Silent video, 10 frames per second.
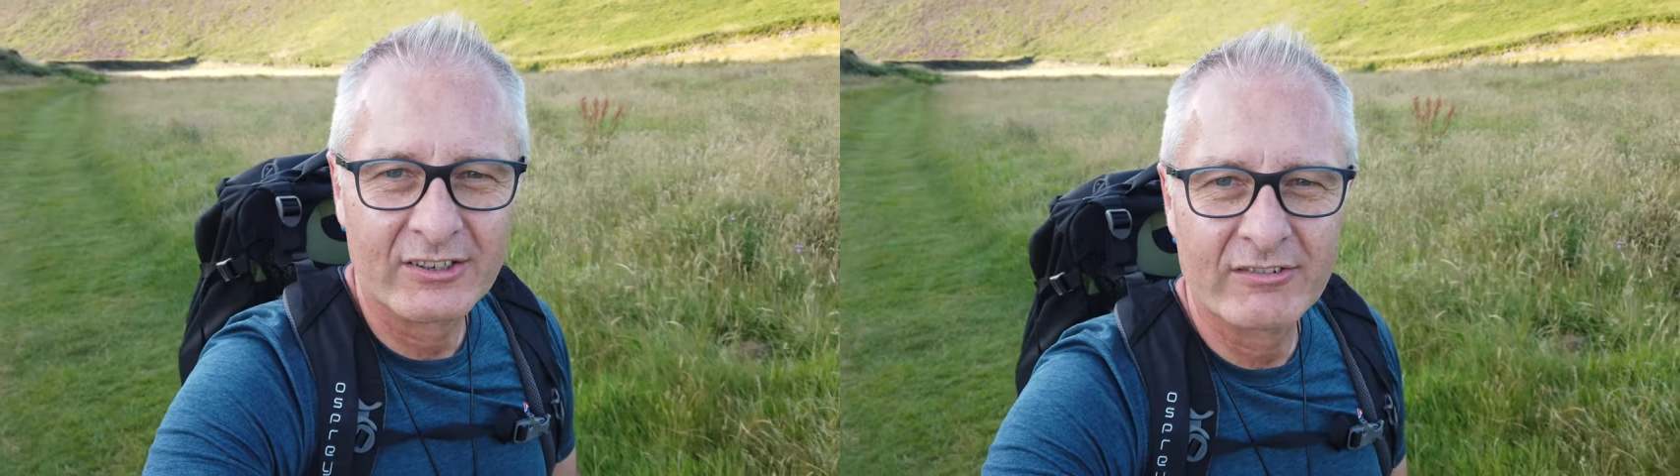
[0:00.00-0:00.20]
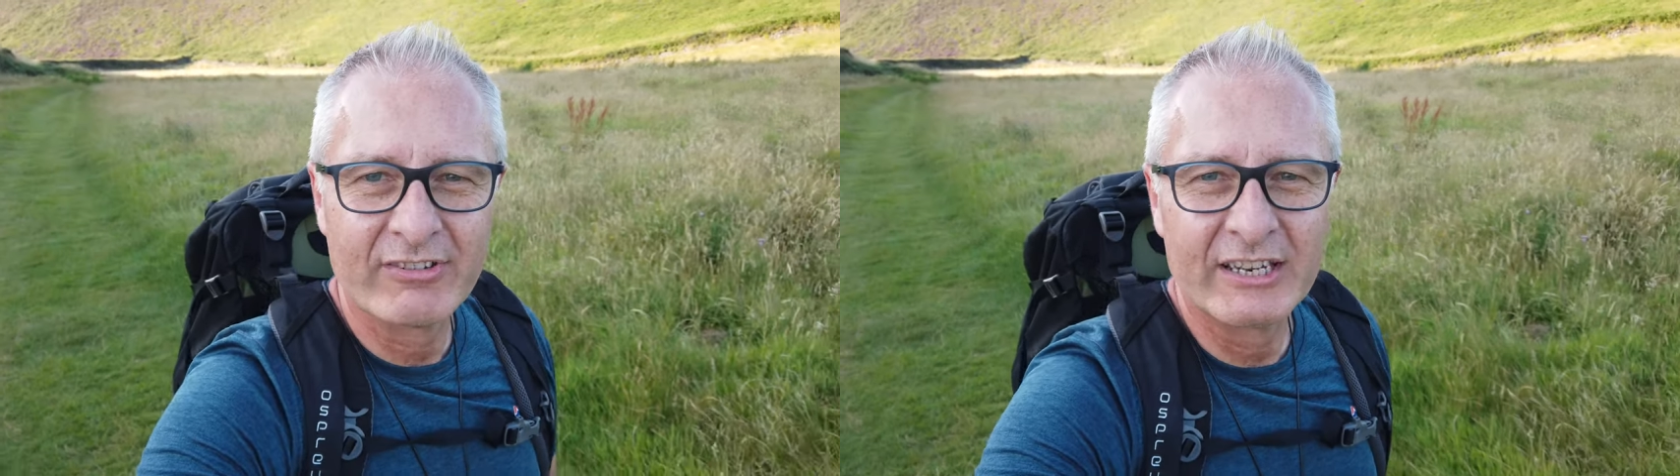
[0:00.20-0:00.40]

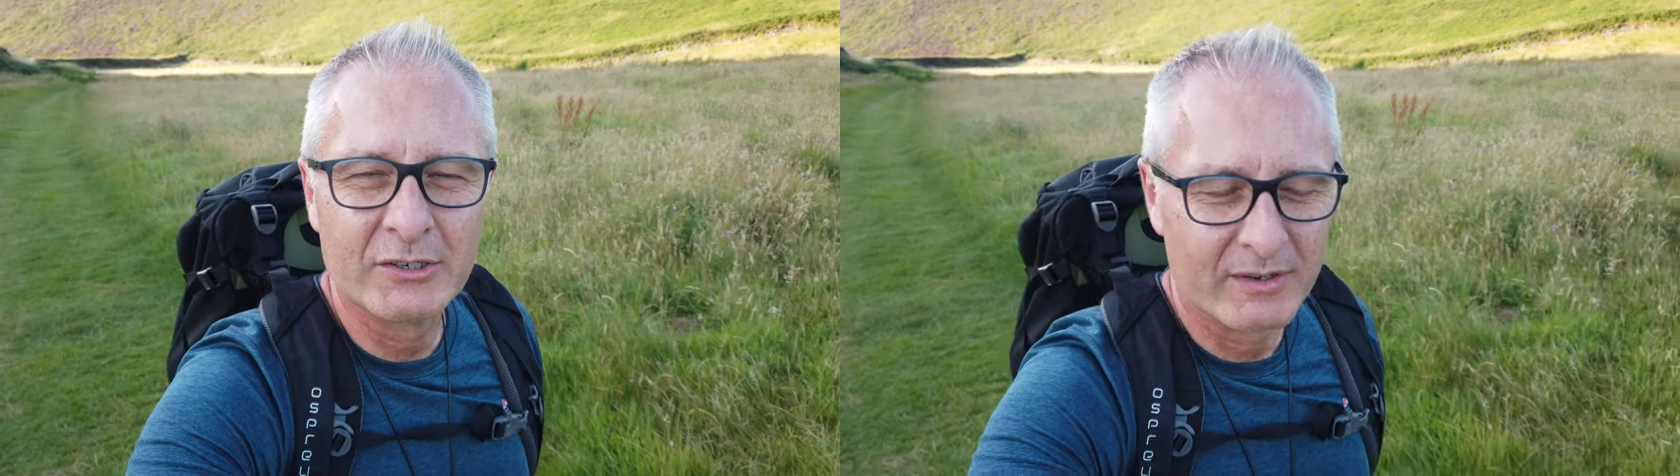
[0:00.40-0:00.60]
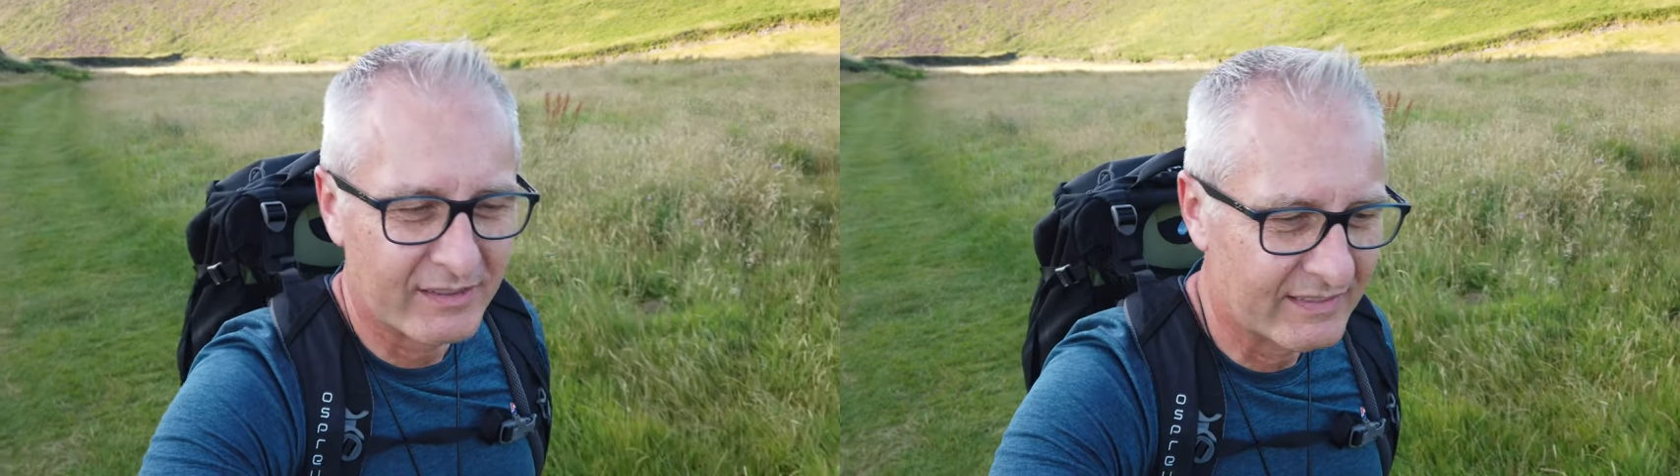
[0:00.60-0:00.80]
so I didn't
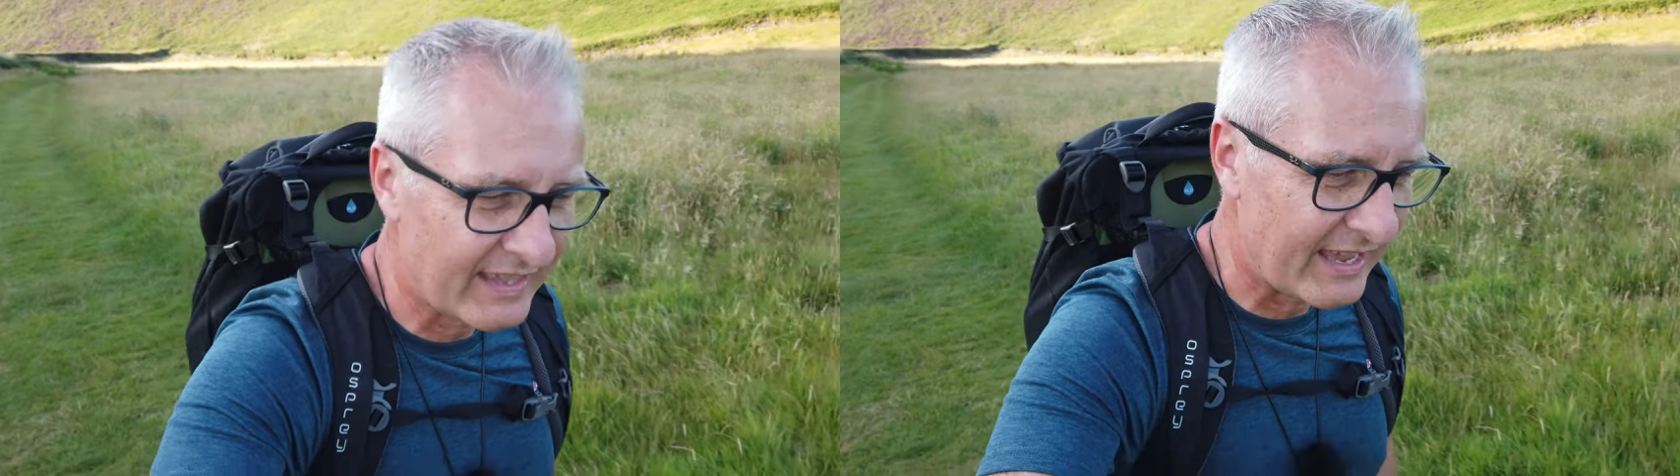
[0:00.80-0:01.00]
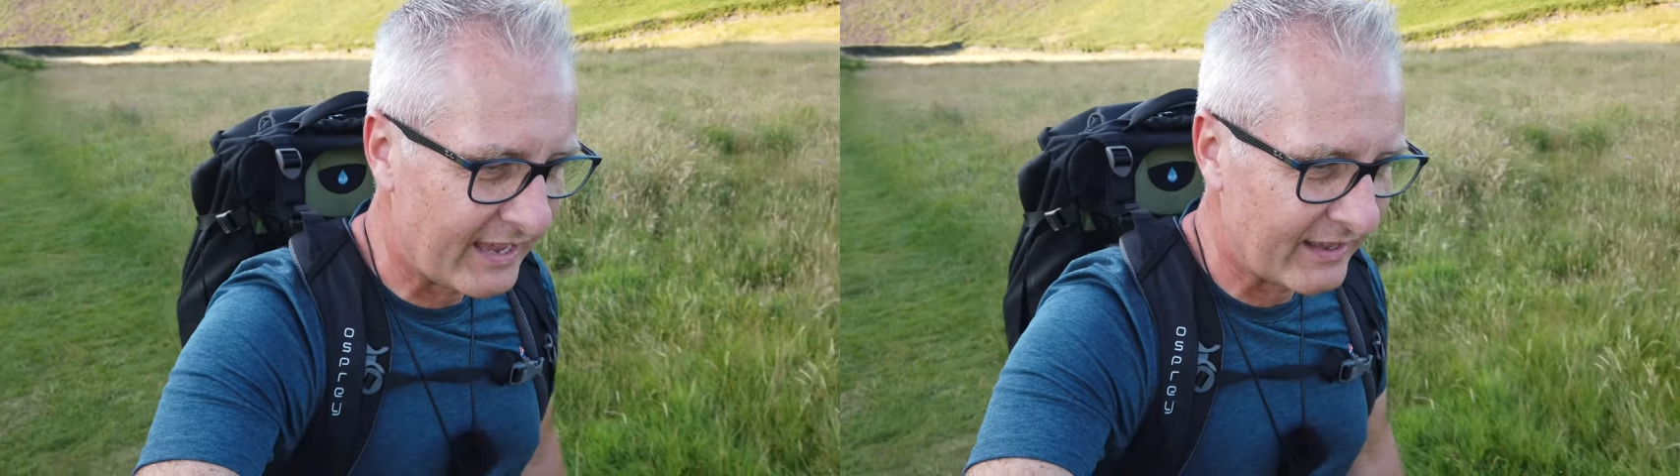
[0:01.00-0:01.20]
really do anything
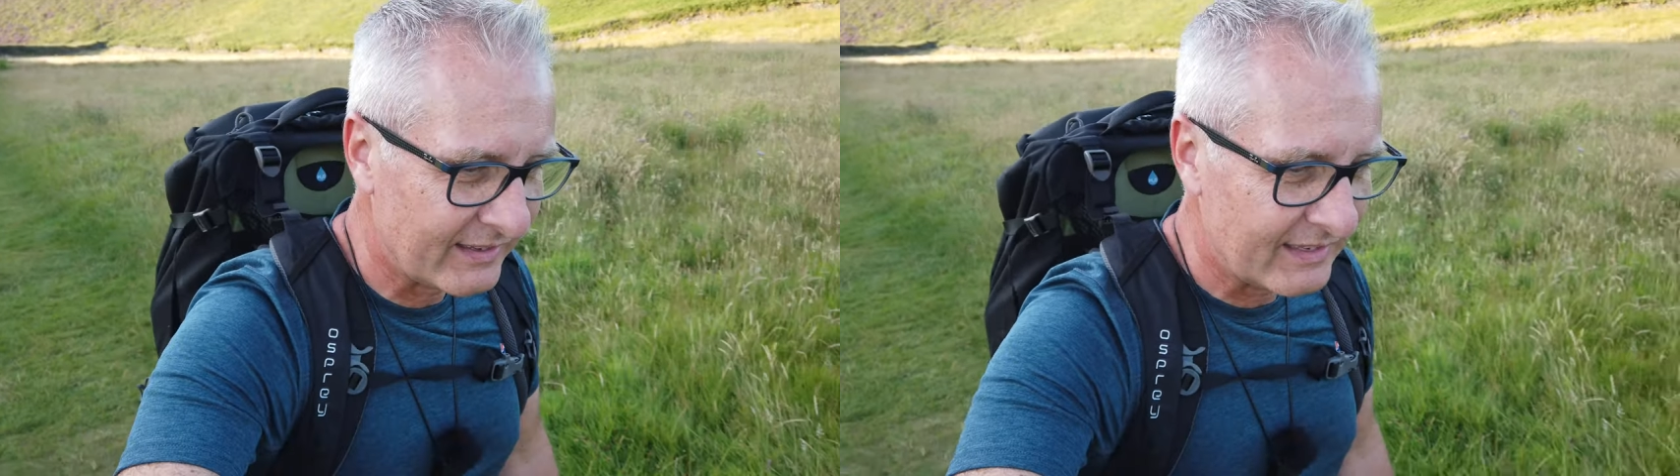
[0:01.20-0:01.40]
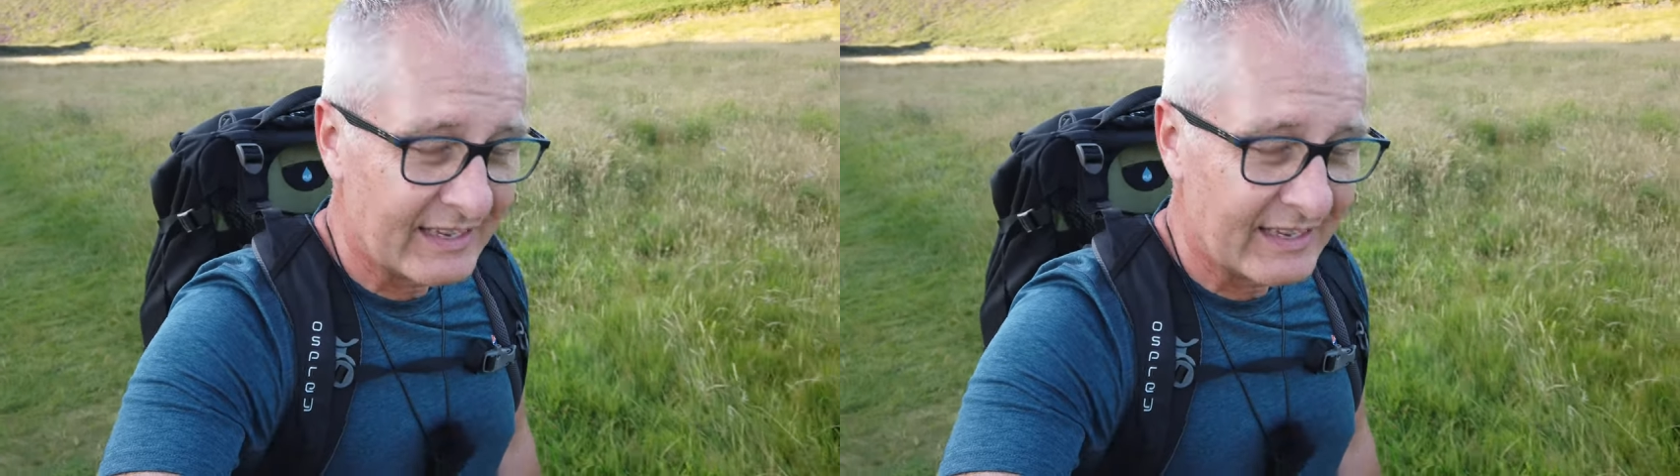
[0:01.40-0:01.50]
there.